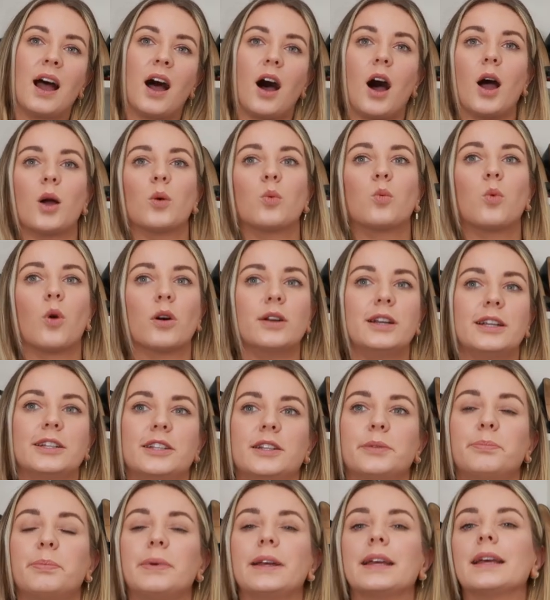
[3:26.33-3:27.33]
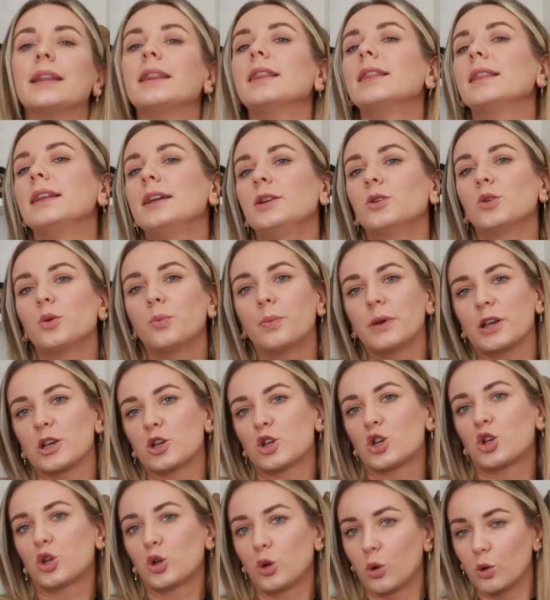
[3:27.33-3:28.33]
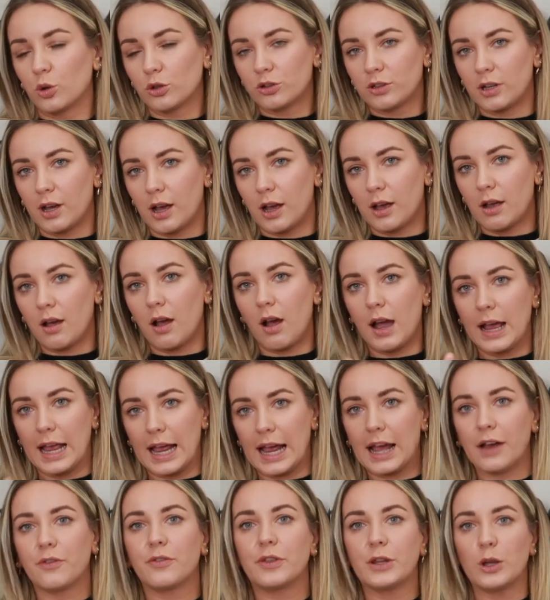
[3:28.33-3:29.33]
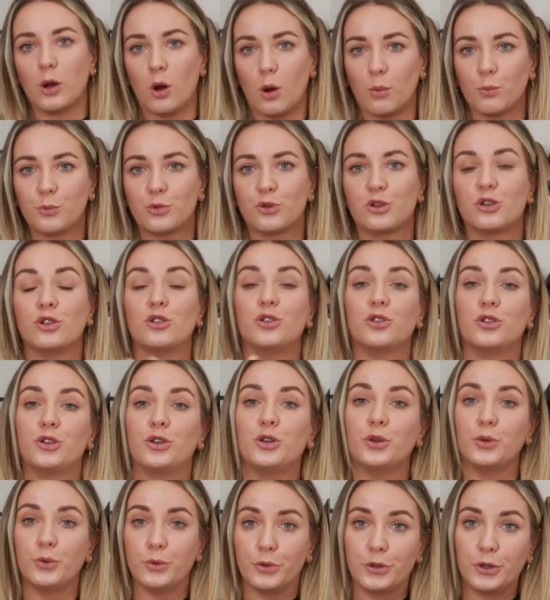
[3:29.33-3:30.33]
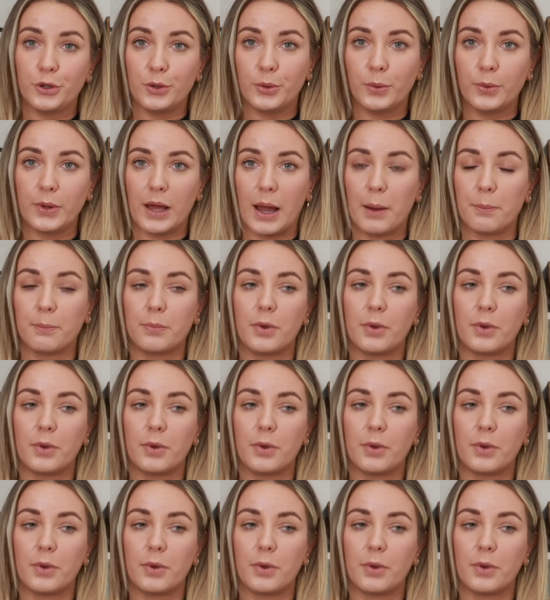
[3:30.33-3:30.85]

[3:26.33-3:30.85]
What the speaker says: I want it to be a little bit shorter, I have the option to do that.